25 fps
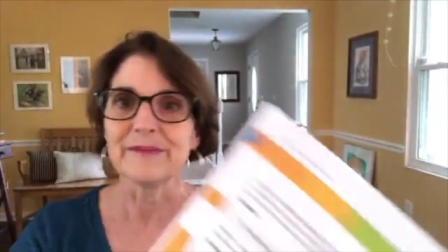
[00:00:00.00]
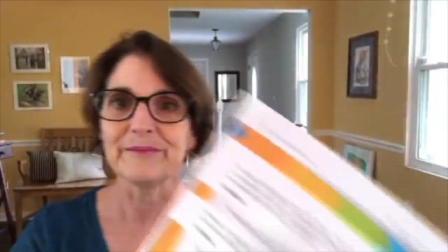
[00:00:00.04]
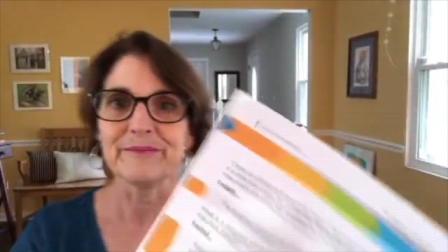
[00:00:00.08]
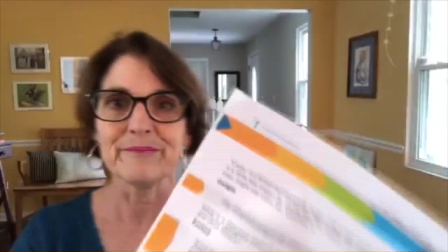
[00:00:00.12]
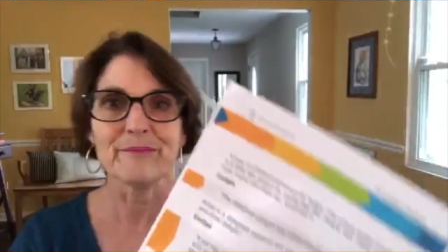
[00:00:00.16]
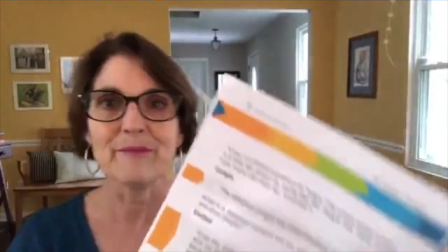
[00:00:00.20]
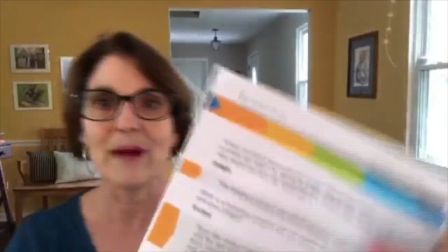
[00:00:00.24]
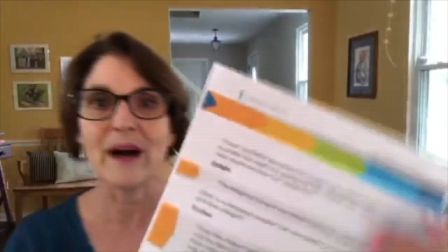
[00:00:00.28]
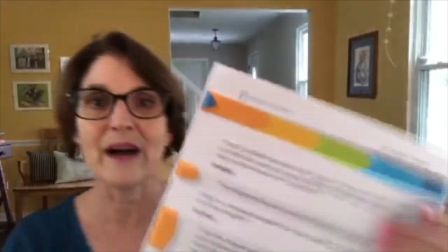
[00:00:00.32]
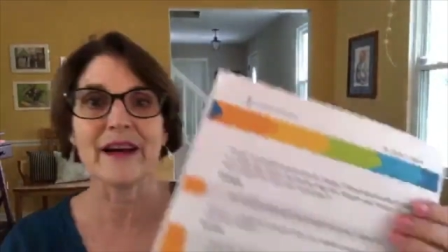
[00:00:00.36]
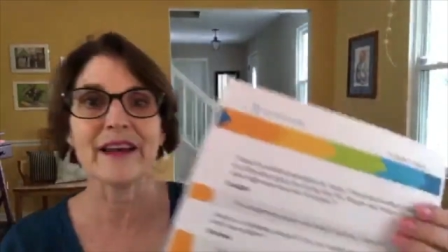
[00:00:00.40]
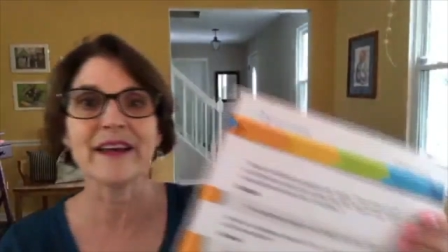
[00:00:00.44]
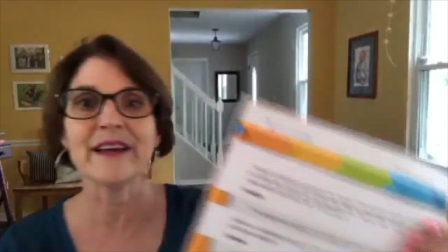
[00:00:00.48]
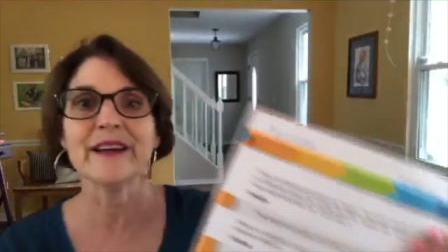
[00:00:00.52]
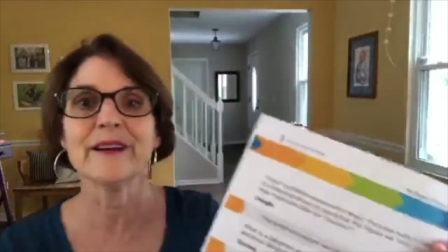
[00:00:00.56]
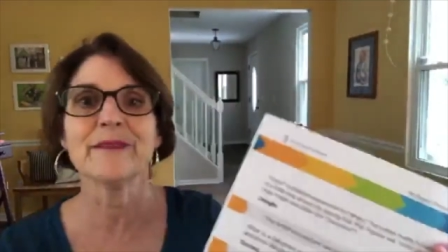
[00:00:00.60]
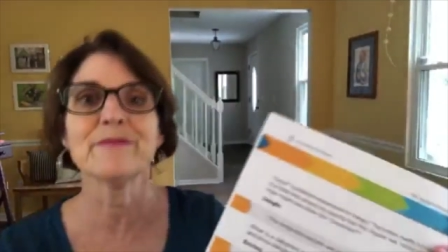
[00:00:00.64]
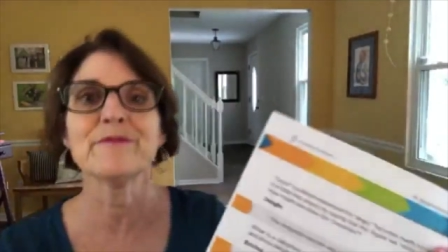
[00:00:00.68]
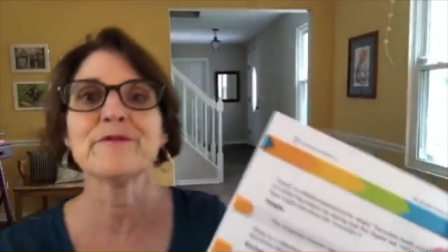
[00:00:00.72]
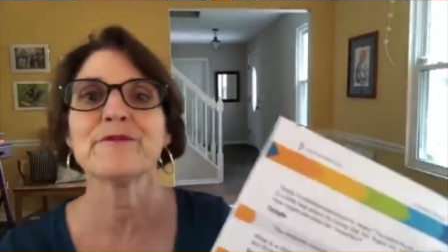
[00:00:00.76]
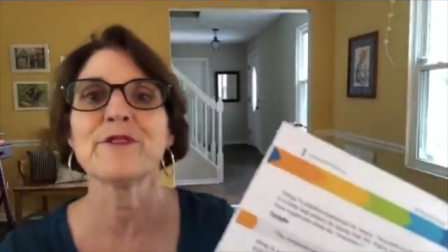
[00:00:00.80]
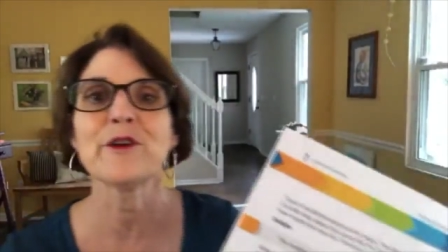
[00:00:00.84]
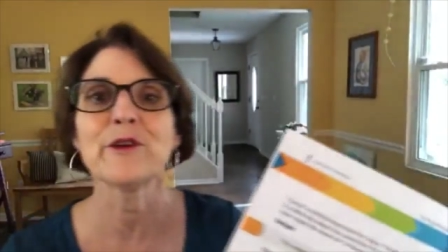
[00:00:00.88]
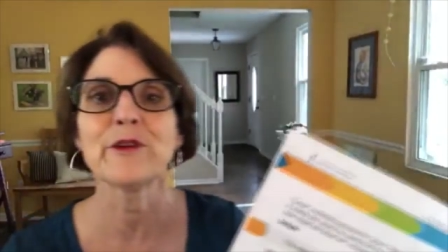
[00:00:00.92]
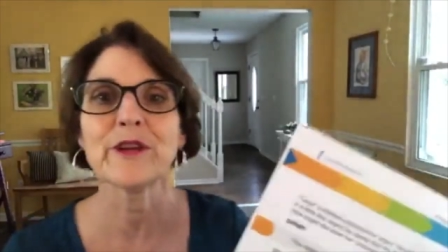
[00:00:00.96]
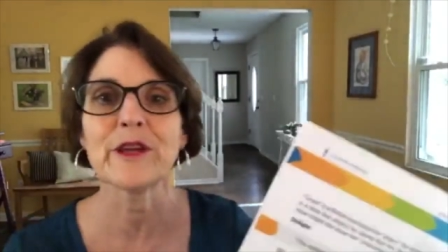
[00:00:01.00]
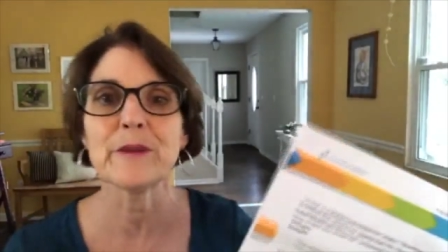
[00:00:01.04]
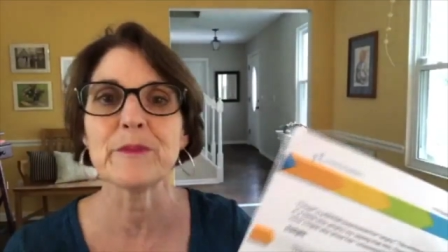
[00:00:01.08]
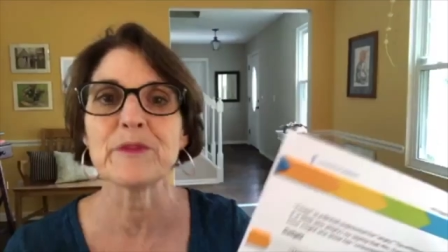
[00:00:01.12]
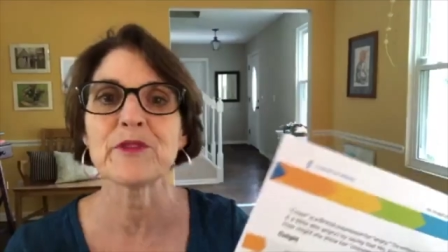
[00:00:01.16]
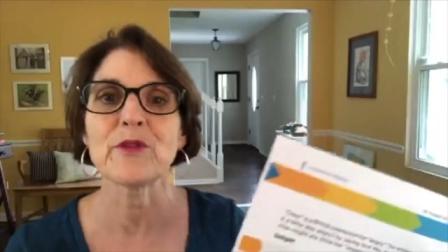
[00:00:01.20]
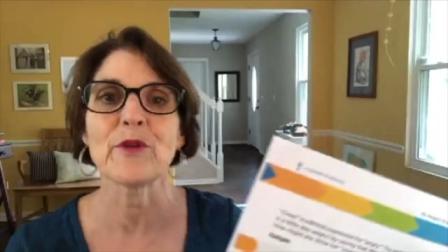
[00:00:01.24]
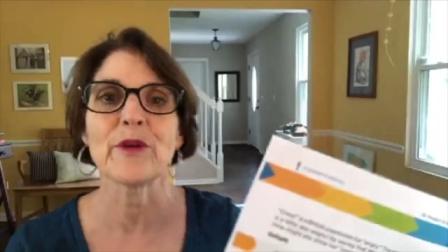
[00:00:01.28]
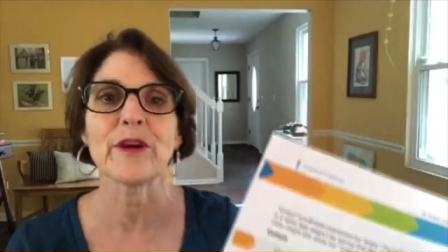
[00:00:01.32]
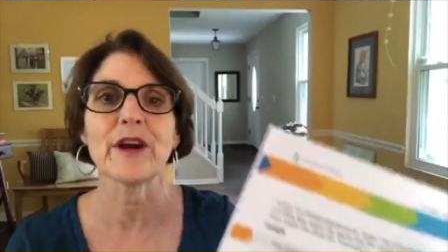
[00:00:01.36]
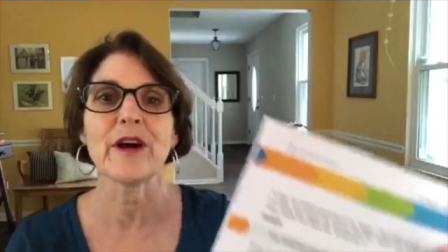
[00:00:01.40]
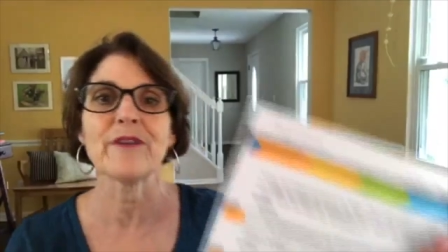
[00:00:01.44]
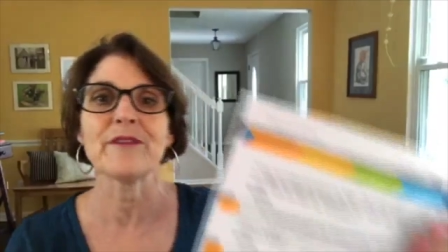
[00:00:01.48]
My phone keeps
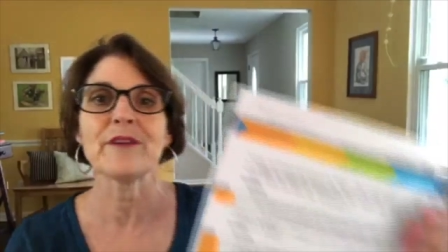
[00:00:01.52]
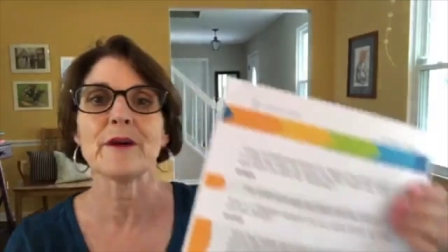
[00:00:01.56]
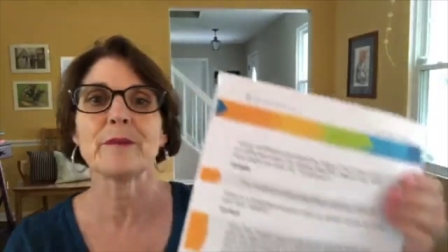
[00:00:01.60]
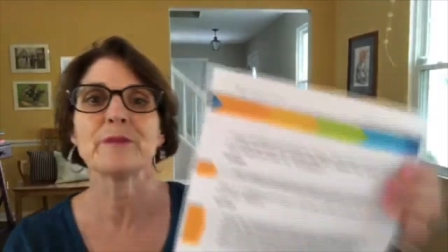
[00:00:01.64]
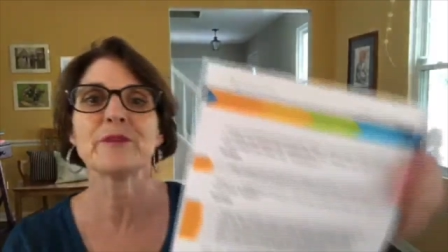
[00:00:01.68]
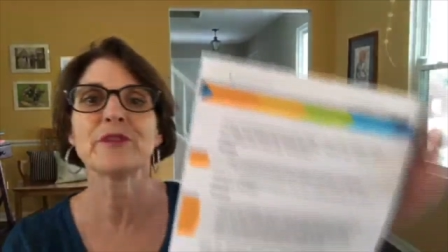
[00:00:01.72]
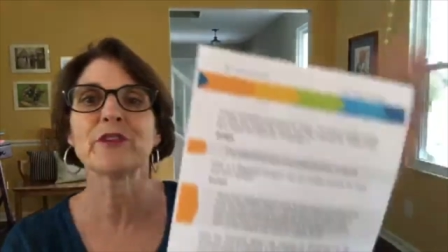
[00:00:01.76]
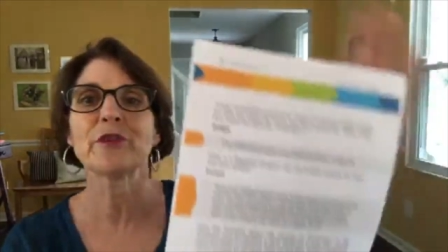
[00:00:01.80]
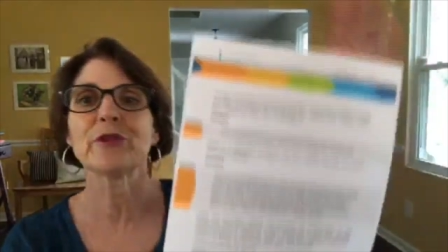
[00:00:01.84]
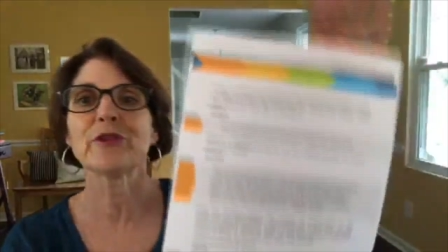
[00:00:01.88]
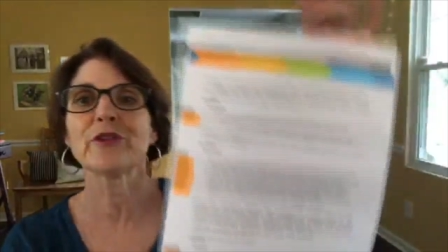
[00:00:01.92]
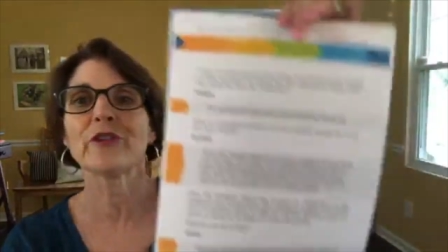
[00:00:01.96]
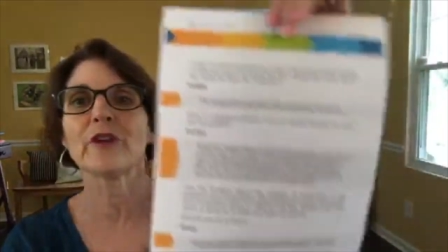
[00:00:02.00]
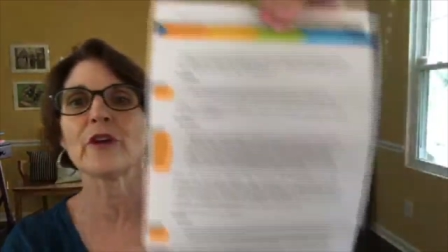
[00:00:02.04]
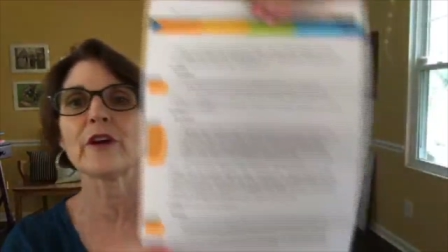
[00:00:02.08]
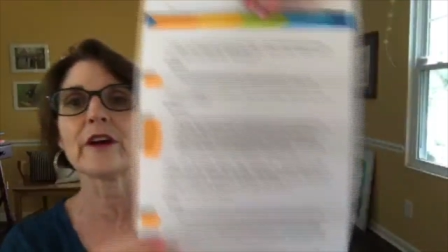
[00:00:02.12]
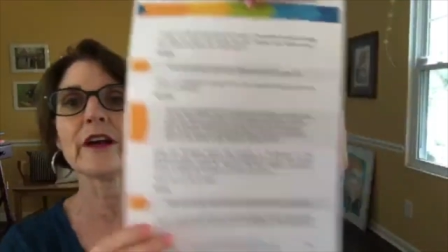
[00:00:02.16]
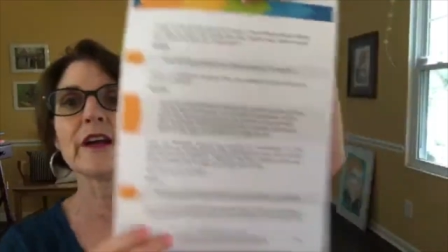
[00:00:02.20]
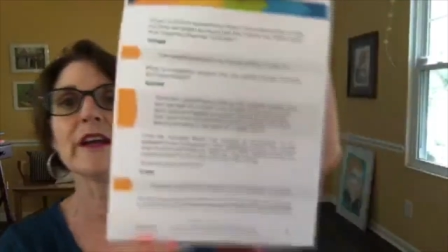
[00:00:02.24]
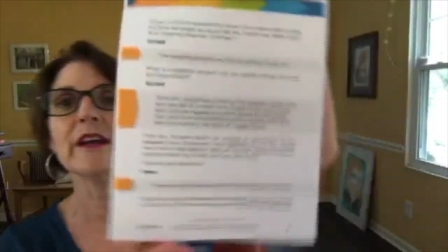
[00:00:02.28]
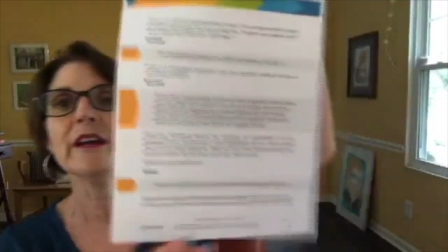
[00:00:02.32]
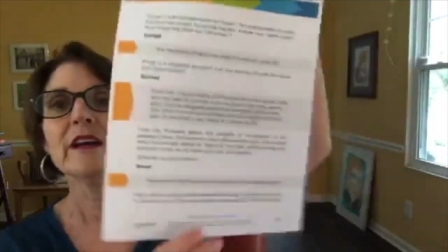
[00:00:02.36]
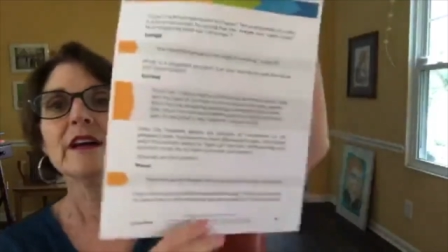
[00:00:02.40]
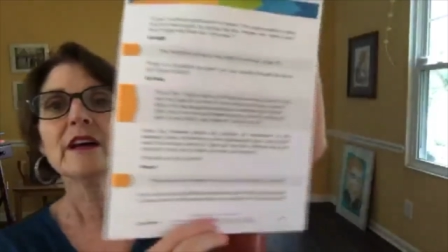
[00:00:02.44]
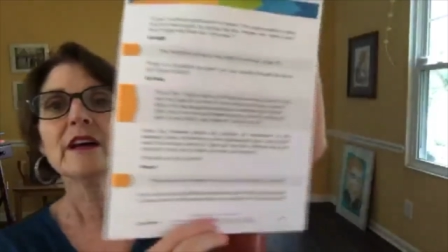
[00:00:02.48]
going off, I'm so sorry.